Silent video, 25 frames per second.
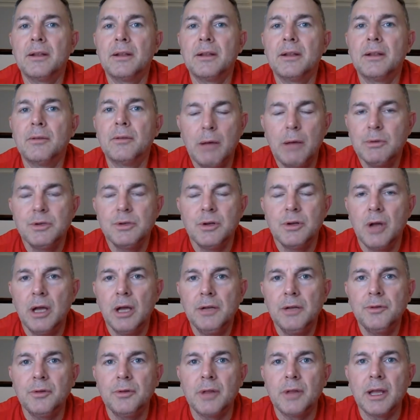Why would you
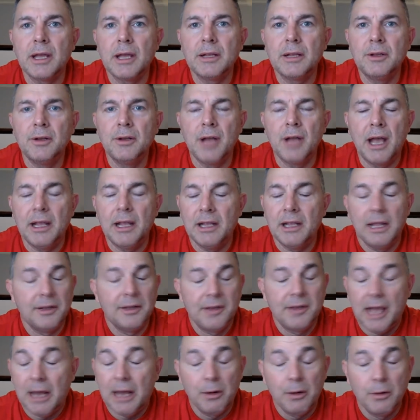not do that? You know, I, I,
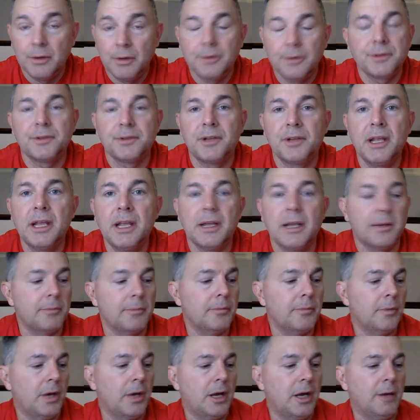I don't
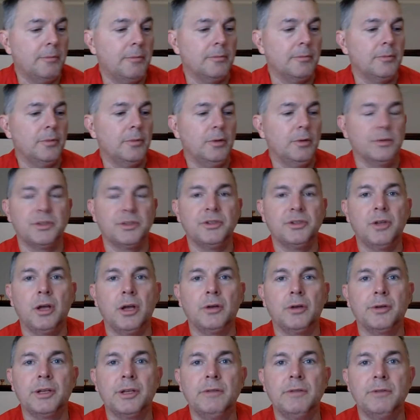understand. Um, you know, she's
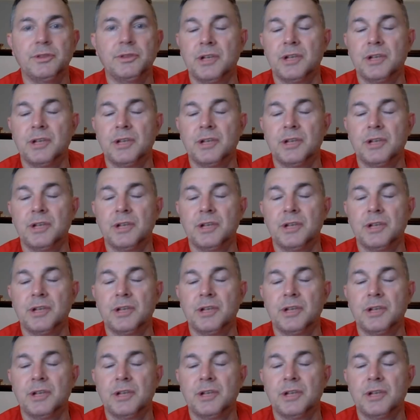not leaving.